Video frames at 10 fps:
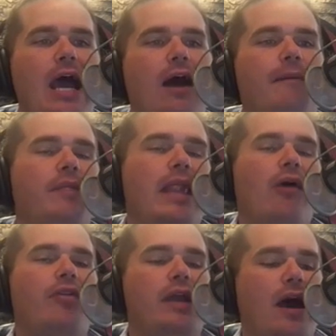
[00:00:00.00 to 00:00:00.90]

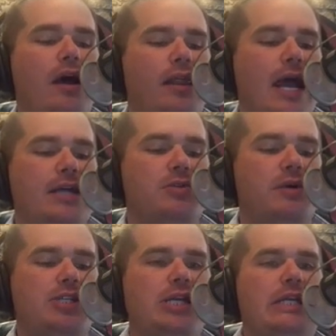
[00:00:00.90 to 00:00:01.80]
Now, the last
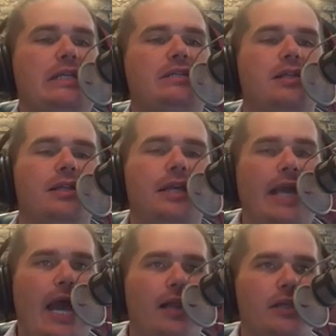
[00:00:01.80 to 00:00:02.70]
question is the
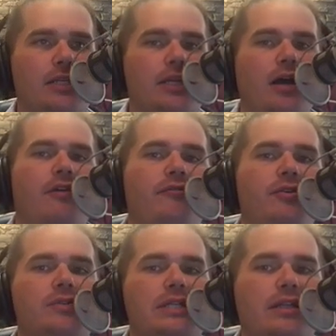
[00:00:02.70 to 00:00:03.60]
legality of
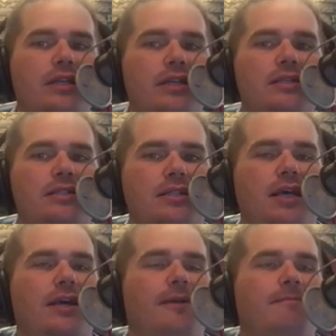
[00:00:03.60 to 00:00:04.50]
using these
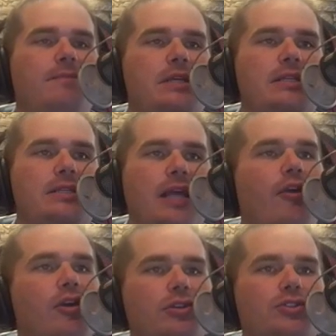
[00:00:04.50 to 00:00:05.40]

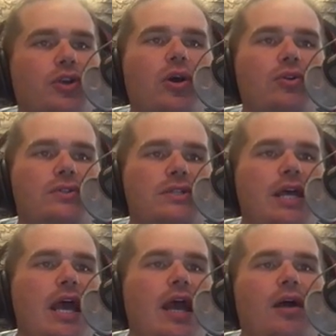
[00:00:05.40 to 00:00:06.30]
aerial
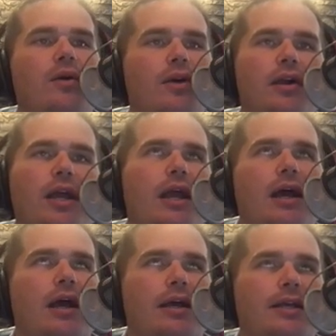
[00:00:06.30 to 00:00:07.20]
drones, or
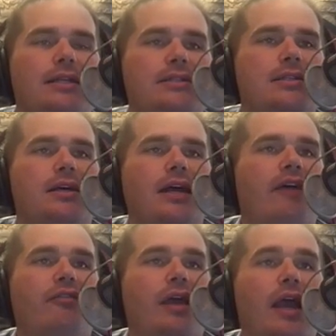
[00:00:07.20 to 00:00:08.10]
I guess the
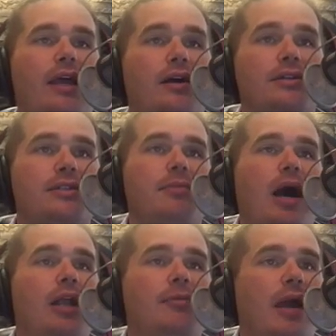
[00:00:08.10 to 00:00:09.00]
FAA calls them
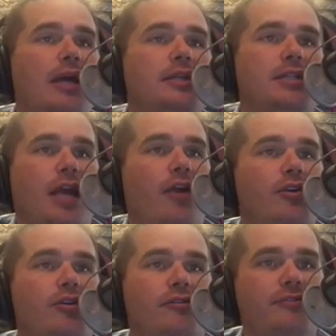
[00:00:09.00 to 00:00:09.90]
unmanned
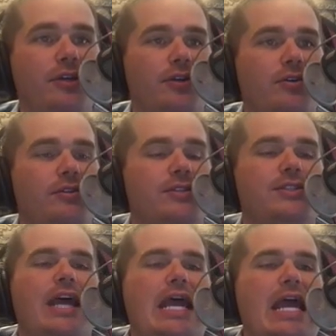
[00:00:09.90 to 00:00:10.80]
aerial
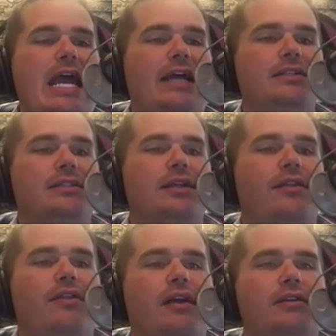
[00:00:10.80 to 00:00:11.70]
vehicles.
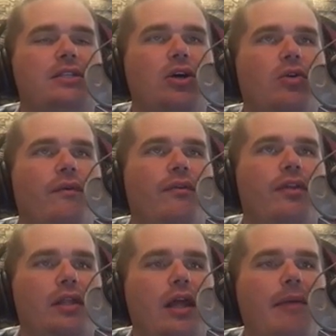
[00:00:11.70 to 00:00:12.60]
And so
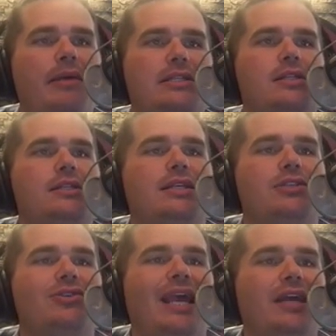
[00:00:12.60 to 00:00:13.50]
the law basically
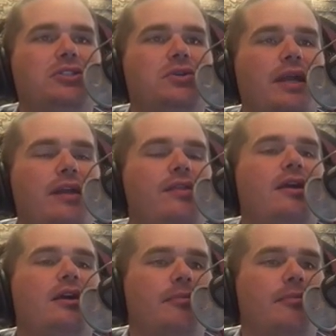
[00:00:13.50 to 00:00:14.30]
says you can't do anything